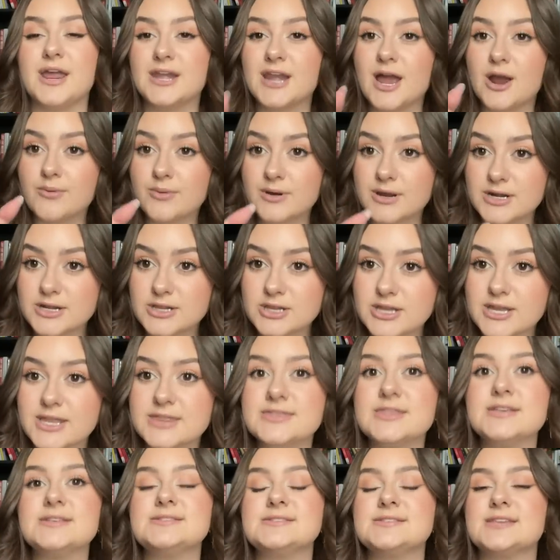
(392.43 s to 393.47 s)
now we're gonna look at
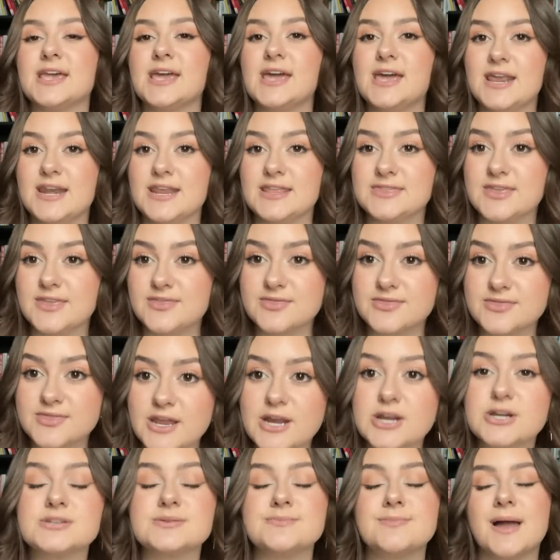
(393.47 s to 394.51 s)
this kid and then
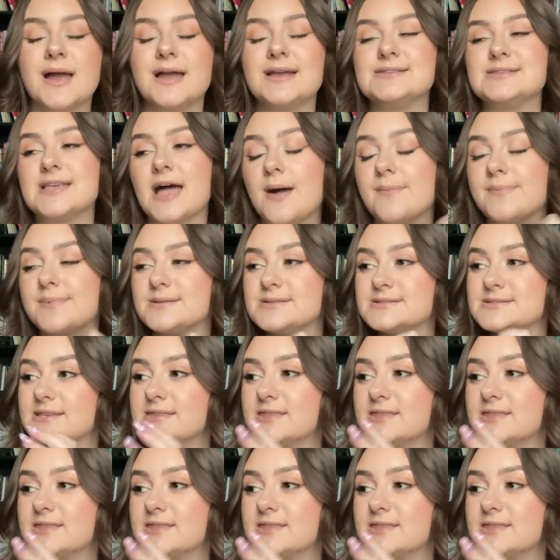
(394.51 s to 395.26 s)
their demise happens,